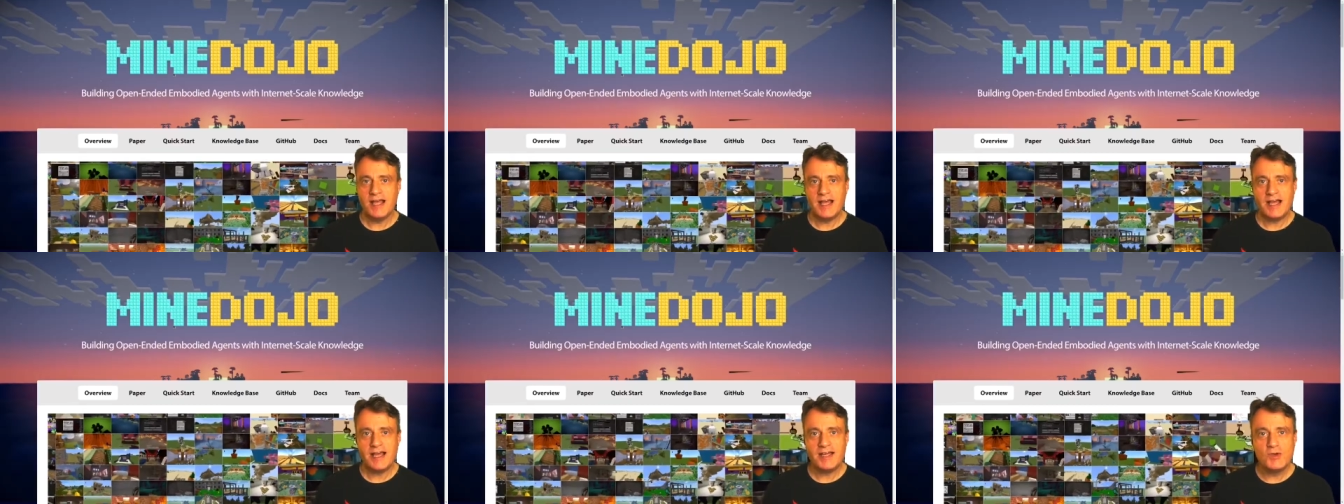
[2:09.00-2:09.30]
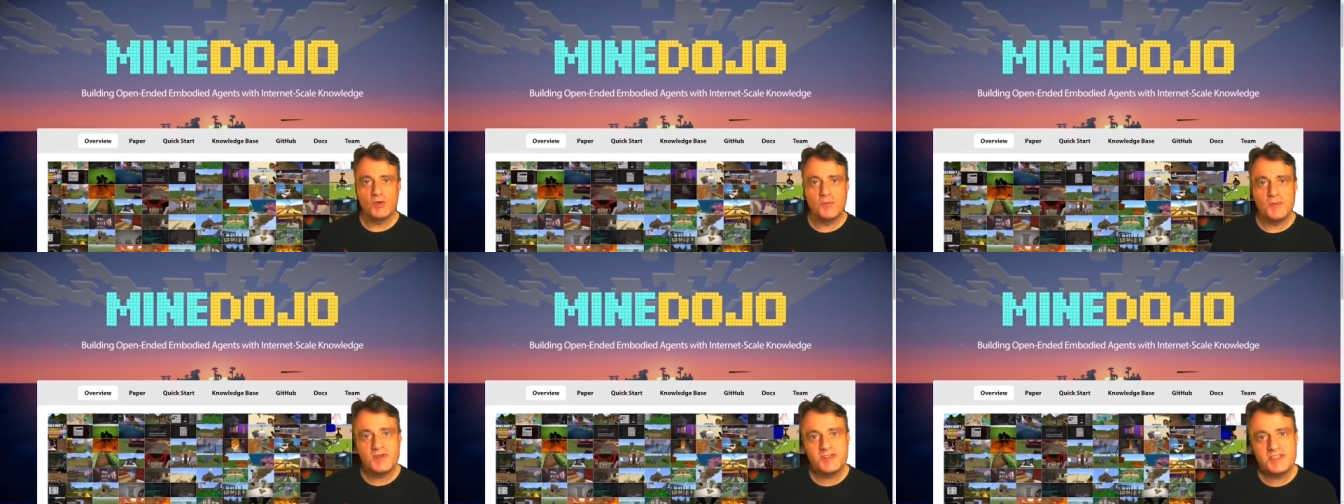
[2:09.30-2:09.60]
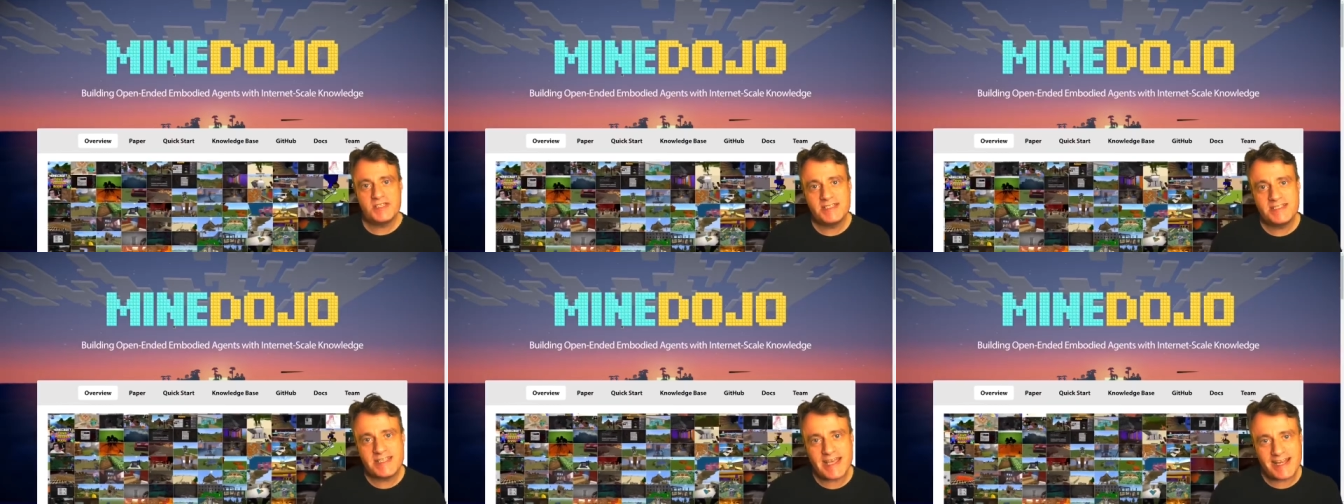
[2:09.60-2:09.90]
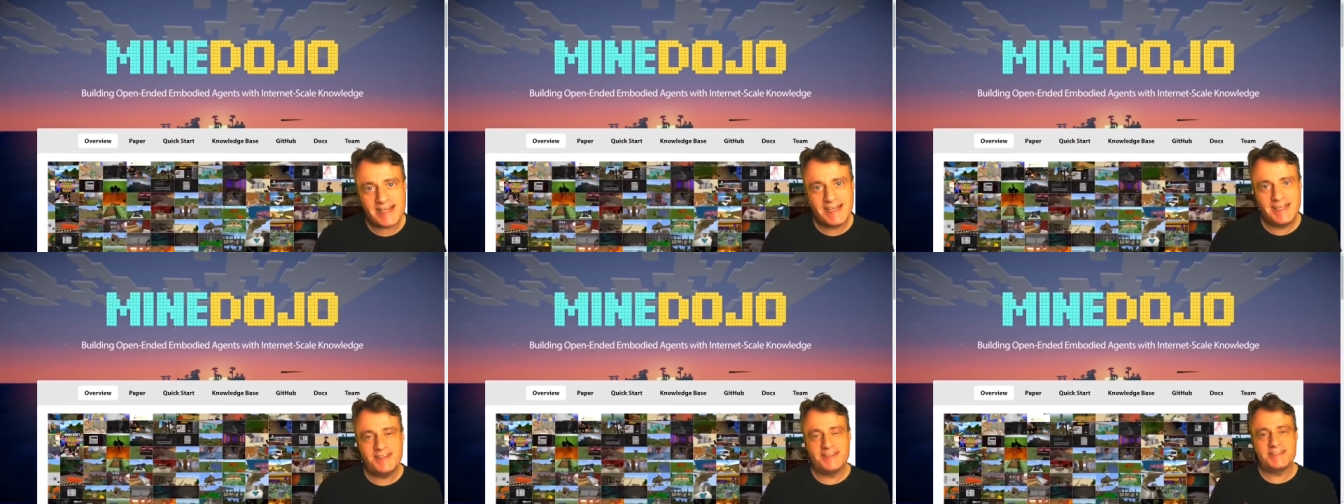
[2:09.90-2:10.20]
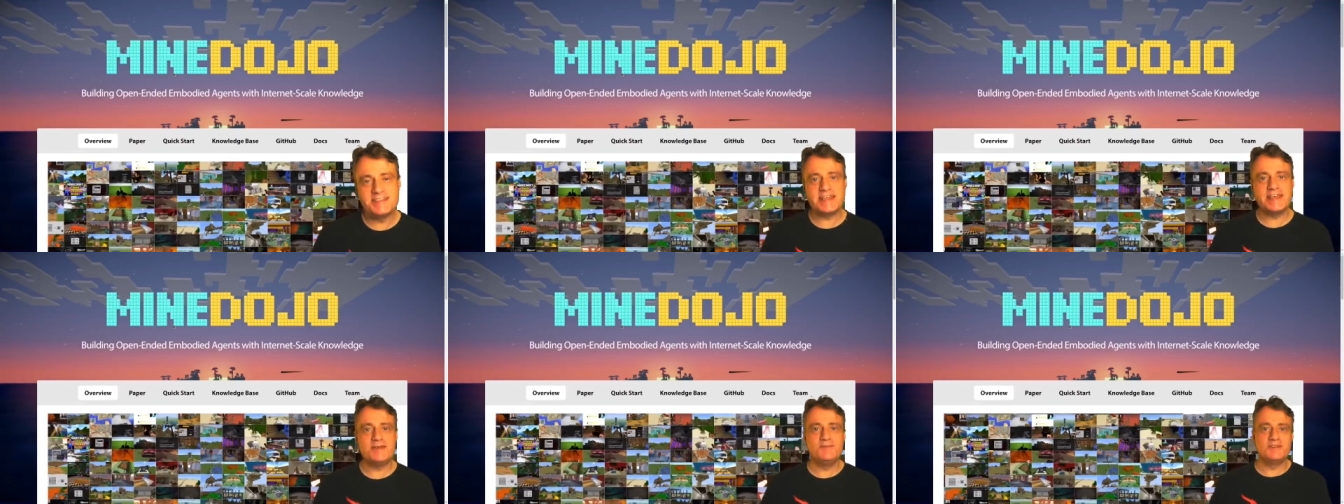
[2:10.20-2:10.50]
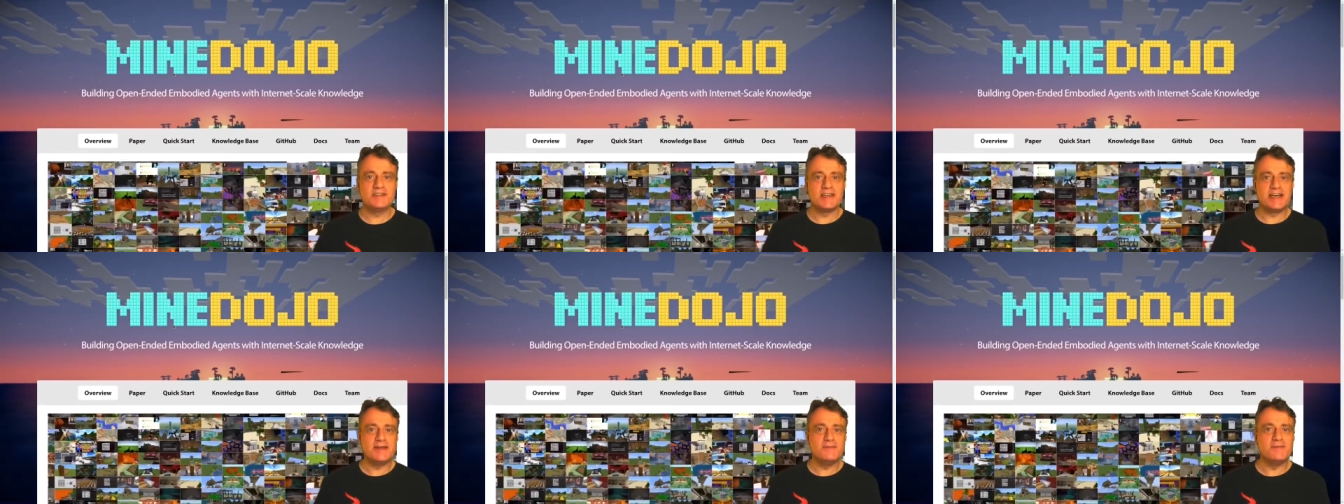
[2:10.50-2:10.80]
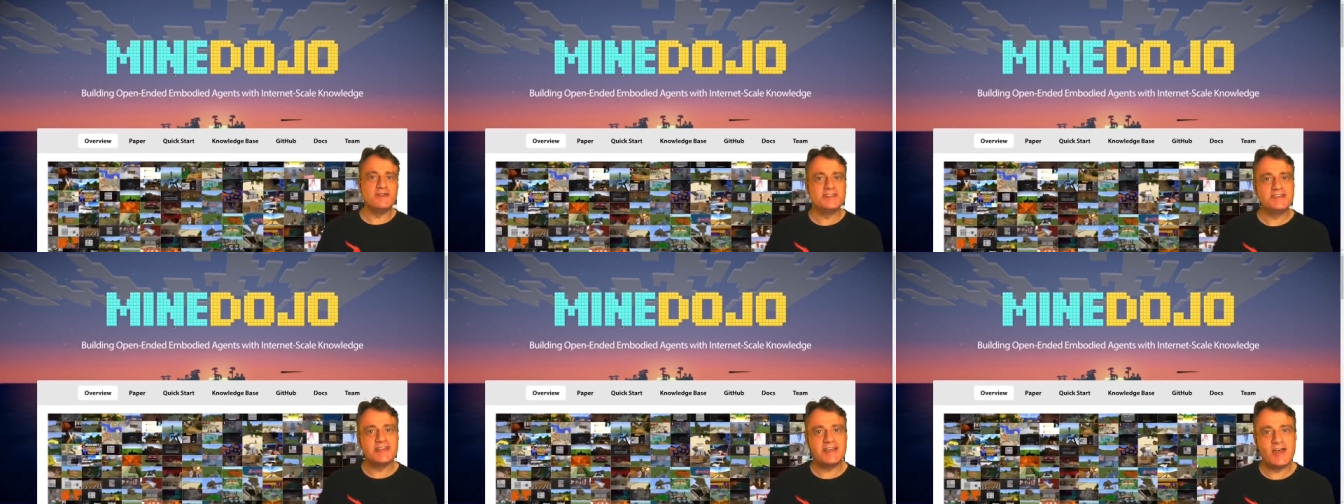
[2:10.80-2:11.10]
At almost exactly the same time
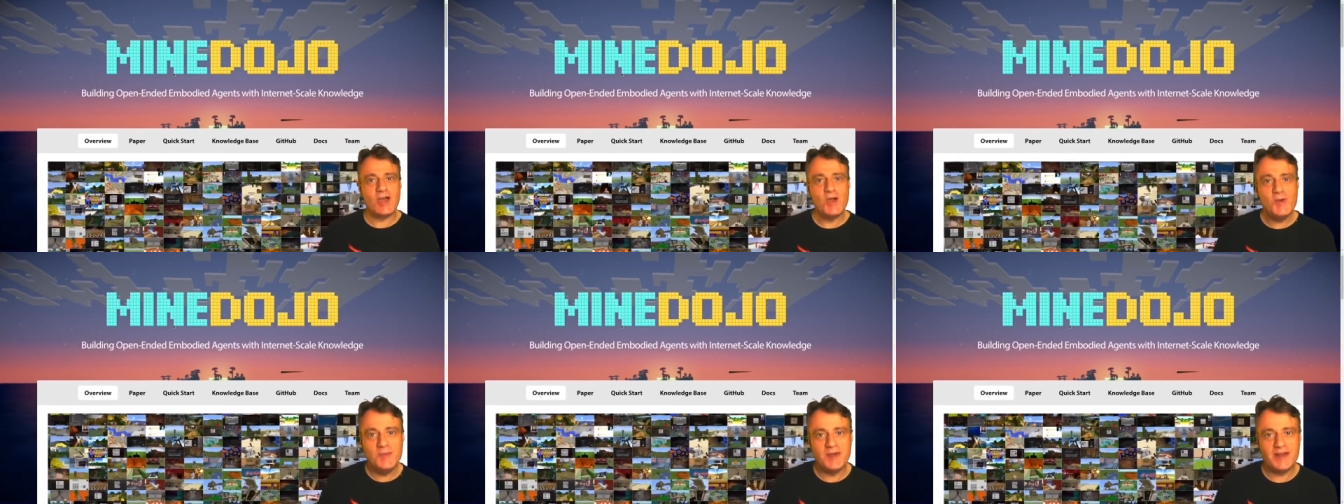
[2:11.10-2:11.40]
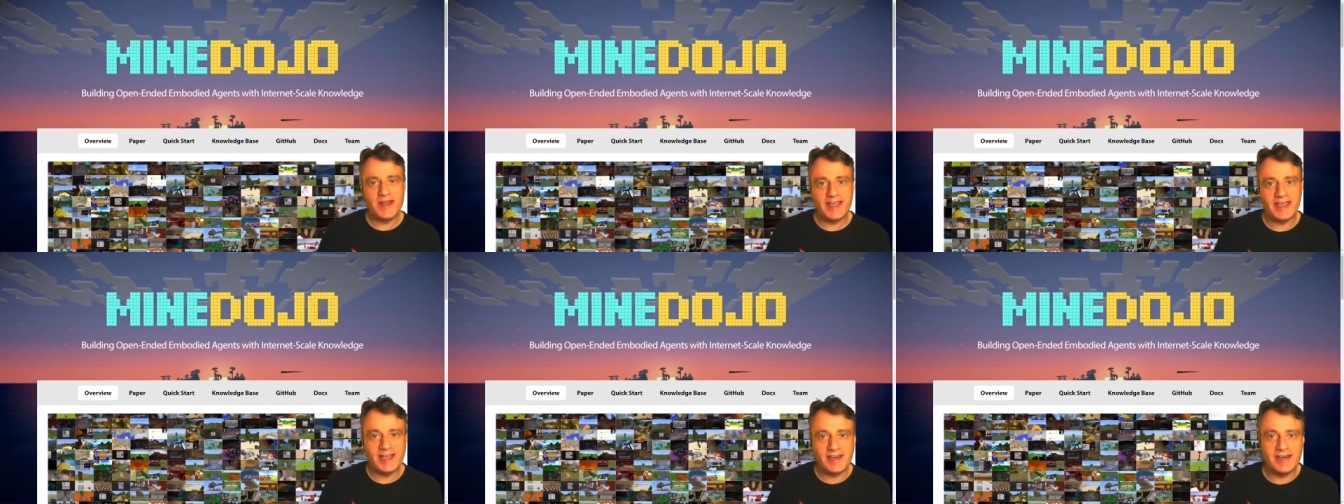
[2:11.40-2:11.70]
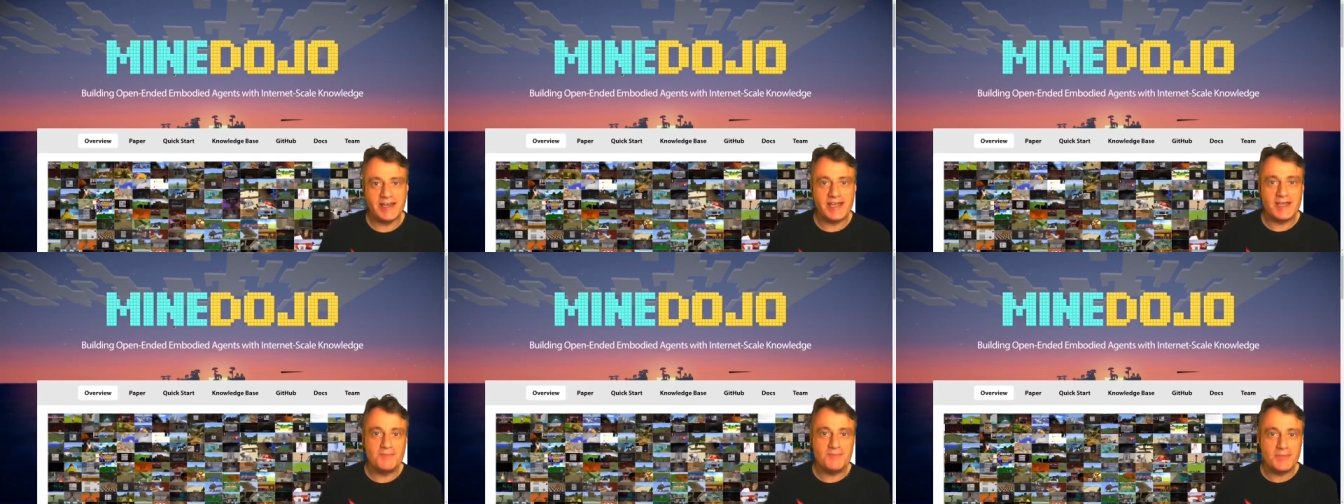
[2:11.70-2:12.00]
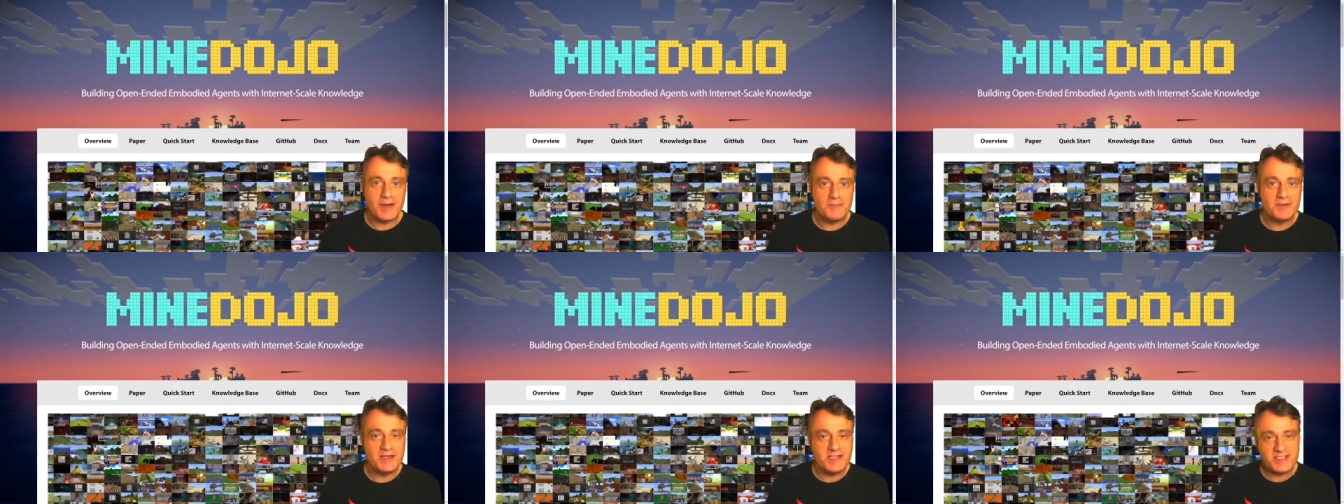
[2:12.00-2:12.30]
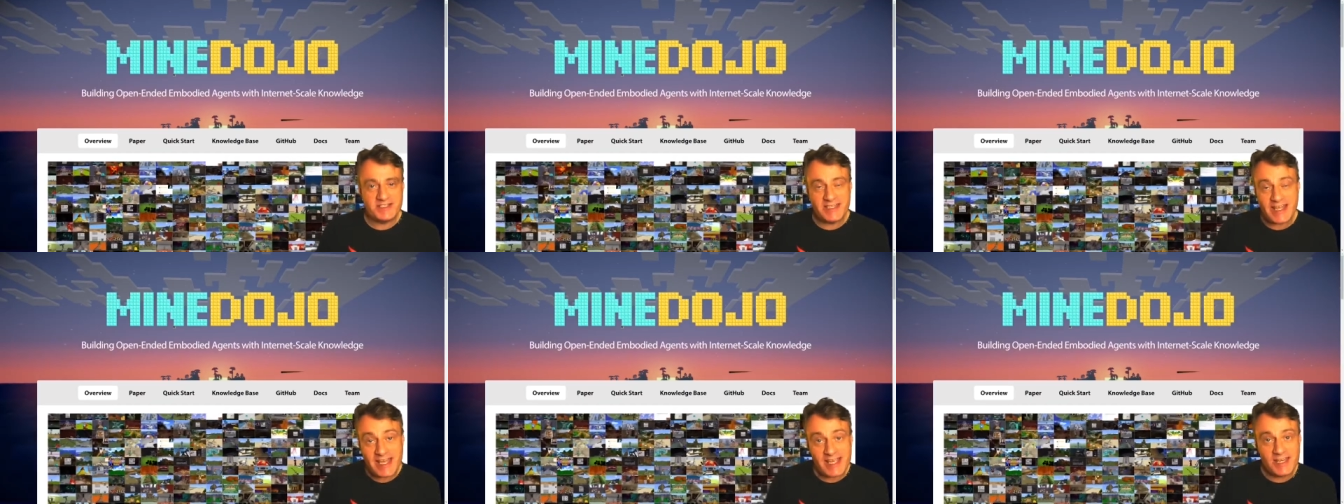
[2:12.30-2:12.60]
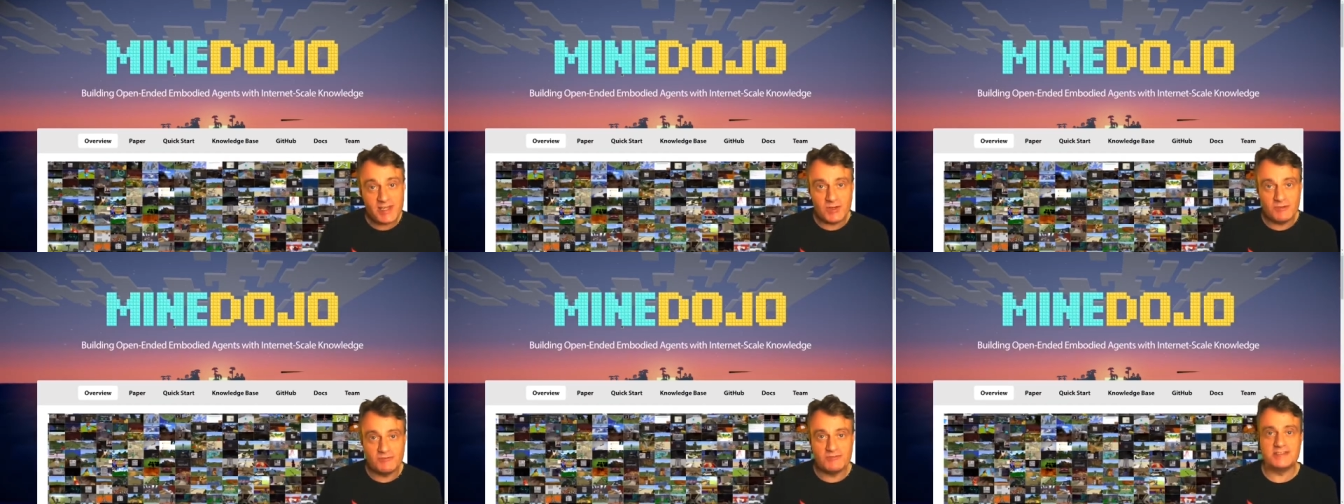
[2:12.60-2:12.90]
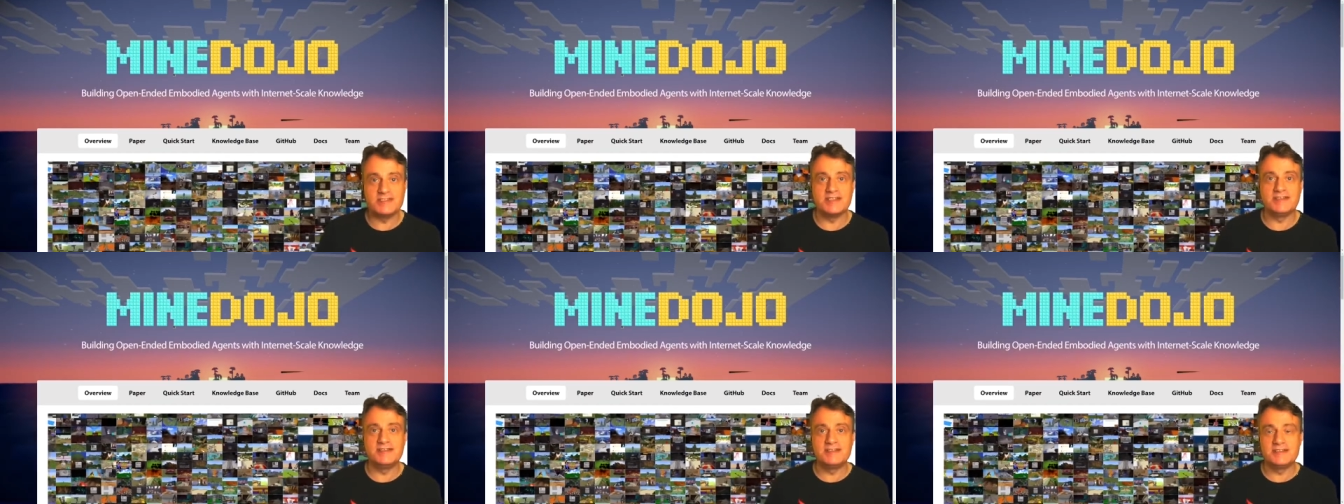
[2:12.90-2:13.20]
as OpenAI published their new
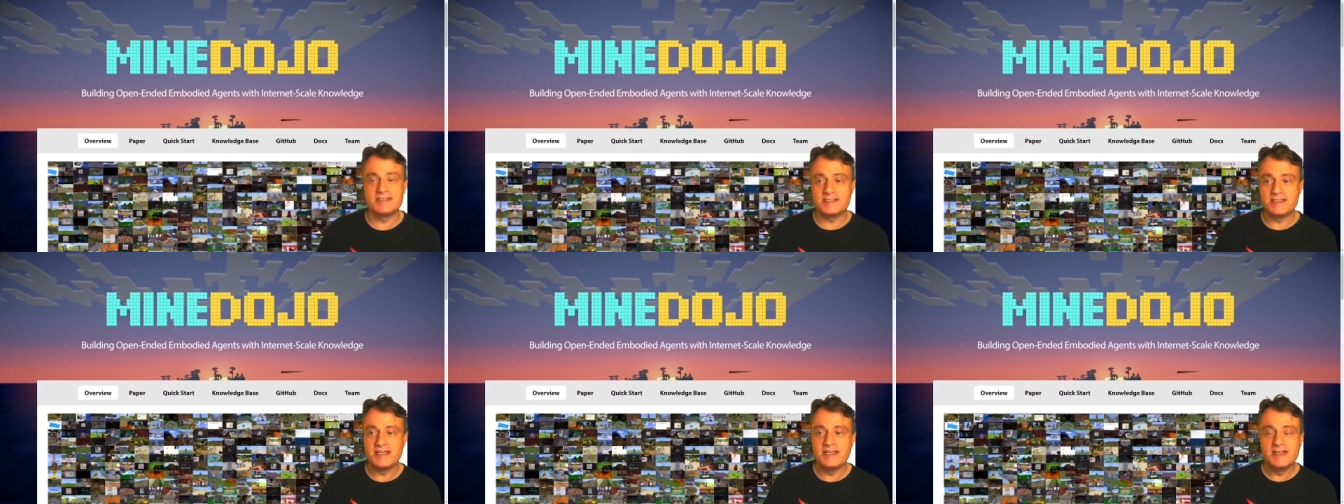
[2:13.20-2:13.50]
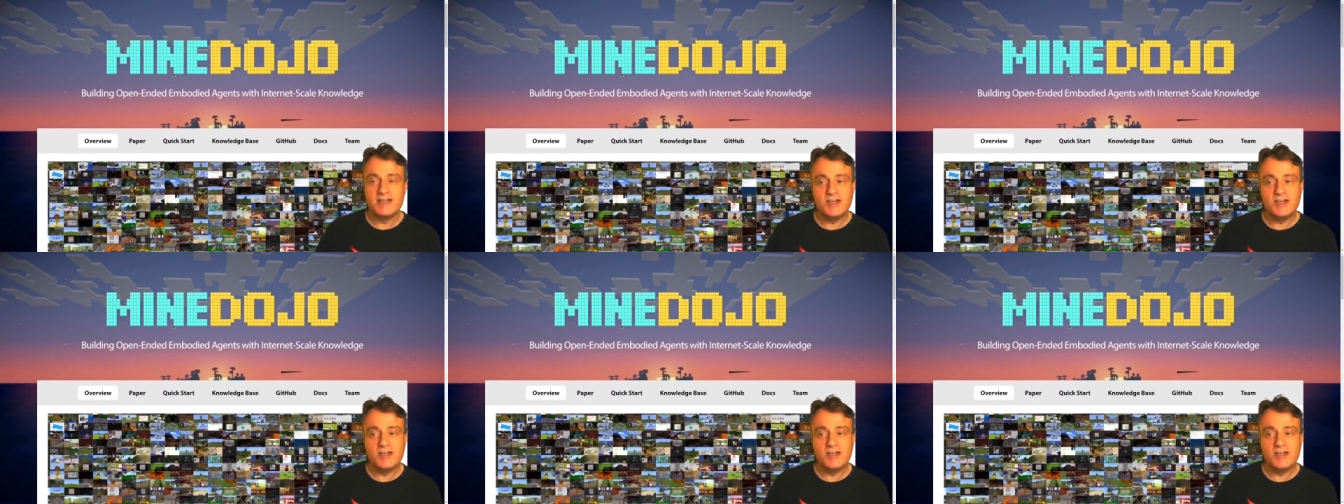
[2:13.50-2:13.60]
results,